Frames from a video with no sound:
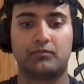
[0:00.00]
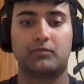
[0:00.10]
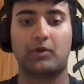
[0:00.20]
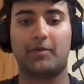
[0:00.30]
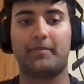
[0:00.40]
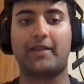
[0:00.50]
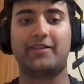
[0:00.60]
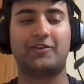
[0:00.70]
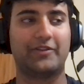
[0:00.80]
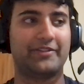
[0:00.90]
I think
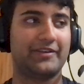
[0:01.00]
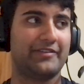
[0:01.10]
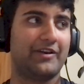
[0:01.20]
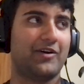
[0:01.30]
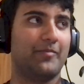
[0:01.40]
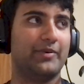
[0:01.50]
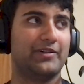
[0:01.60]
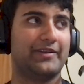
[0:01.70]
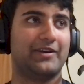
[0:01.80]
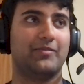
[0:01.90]
the only thing is they are
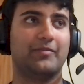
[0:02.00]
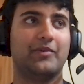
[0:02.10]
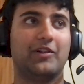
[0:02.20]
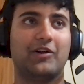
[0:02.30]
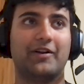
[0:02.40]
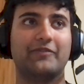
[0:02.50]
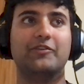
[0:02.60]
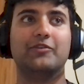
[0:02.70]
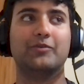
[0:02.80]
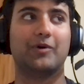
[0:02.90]
building a lot of
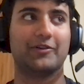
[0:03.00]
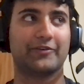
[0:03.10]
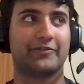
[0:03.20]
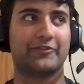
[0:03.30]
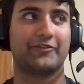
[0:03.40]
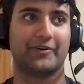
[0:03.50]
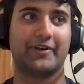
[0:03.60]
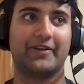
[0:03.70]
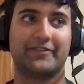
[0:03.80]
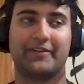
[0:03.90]
new Waldorf
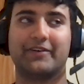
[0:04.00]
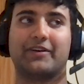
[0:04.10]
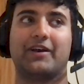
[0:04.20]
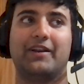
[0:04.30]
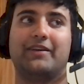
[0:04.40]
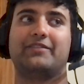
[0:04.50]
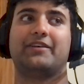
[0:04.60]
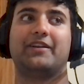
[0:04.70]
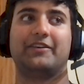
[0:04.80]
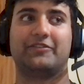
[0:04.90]
Astorias that are kind of exciting.